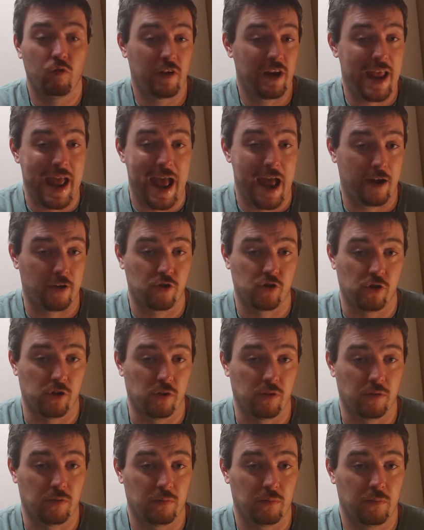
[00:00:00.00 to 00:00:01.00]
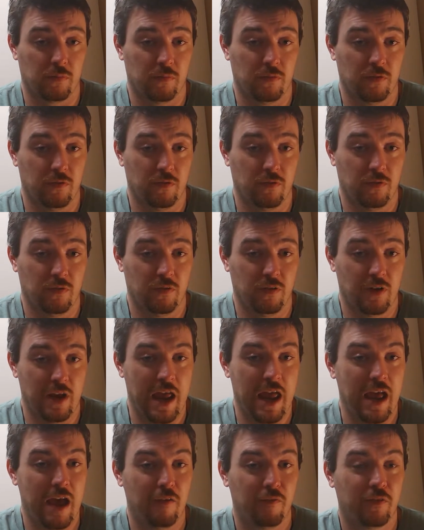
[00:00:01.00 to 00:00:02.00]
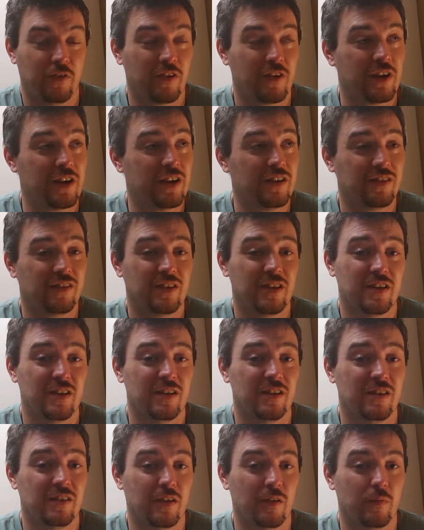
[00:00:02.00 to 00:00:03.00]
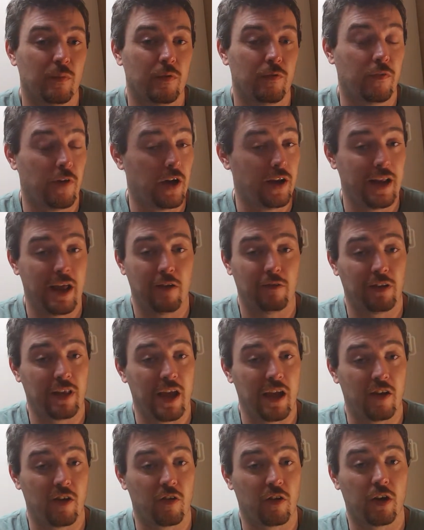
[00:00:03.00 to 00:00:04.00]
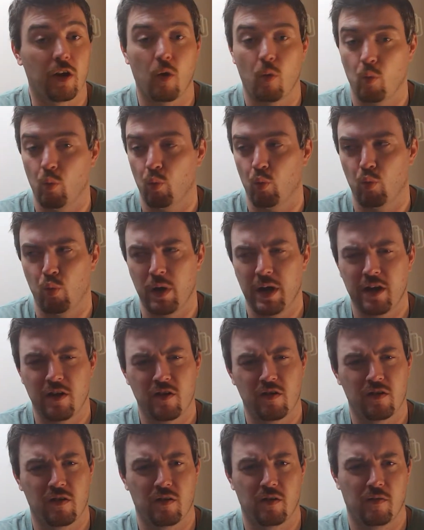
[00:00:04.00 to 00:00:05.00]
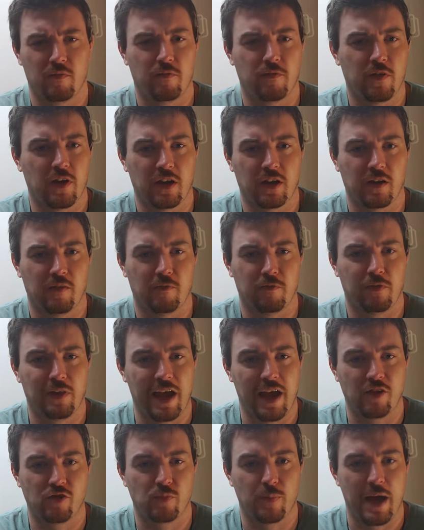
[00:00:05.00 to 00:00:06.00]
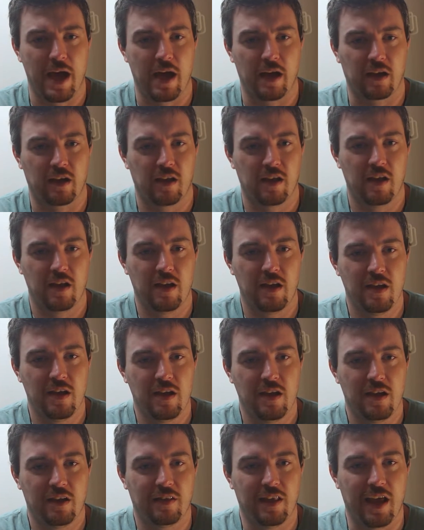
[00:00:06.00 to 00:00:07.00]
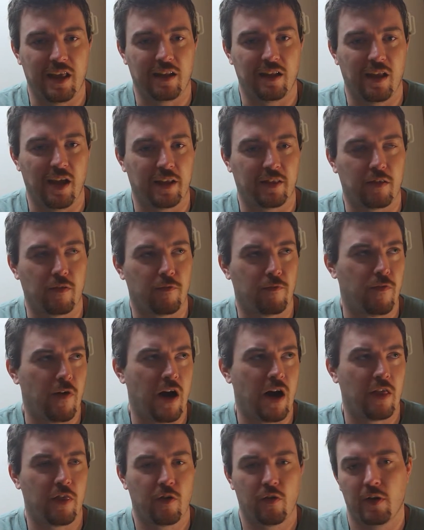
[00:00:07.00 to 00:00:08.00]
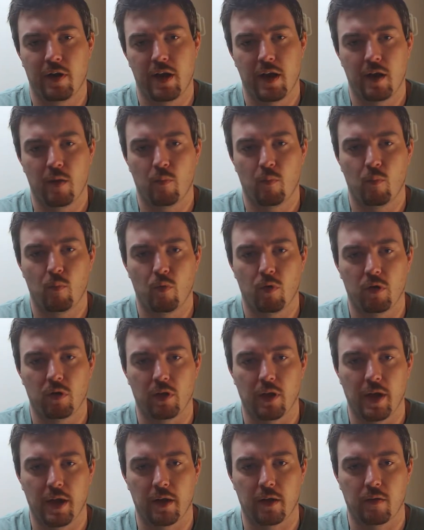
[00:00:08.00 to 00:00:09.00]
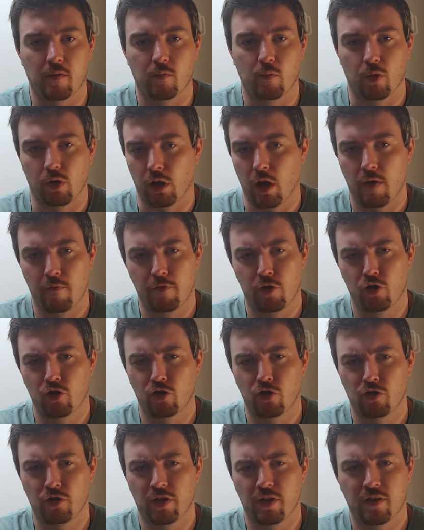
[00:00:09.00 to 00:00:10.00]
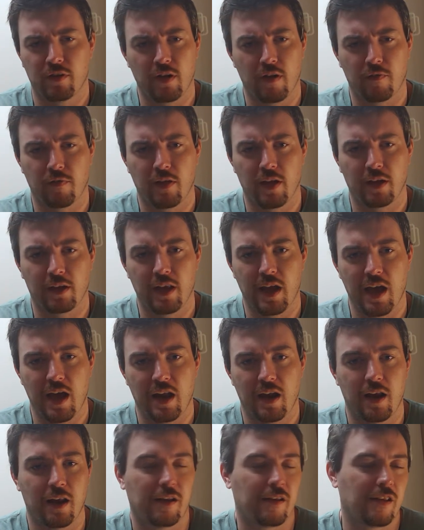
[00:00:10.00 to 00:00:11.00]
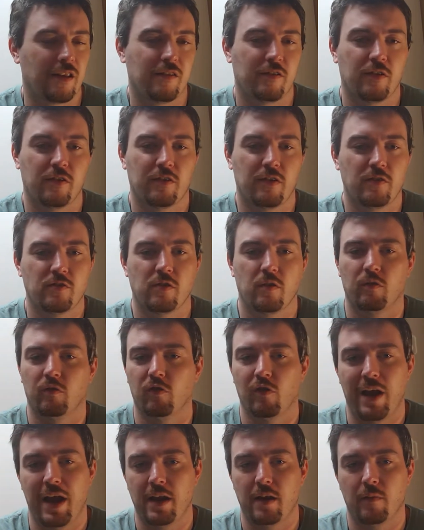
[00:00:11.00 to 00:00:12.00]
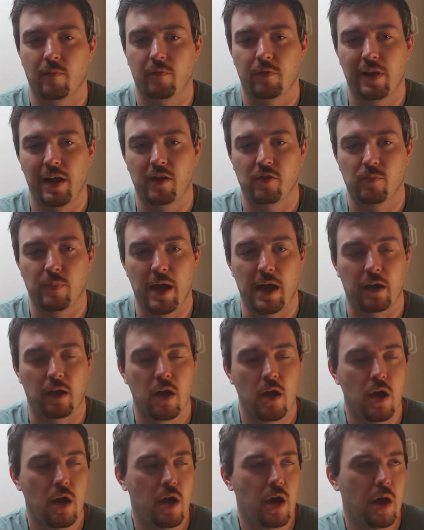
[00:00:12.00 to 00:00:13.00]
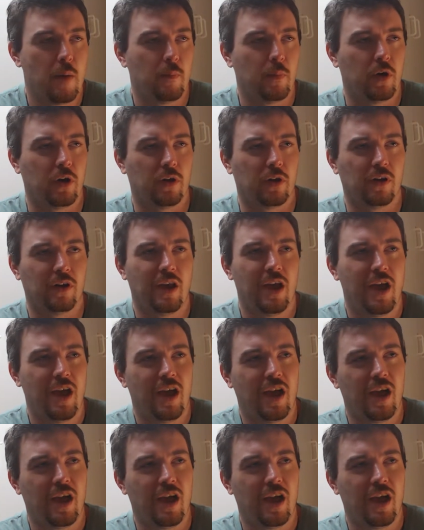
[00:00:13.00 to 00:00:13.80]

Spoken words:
reaction after he sees, and we find out later in a weird fucking flashback that like the father and him were lovers and stuff like that. It's such a random flashback. But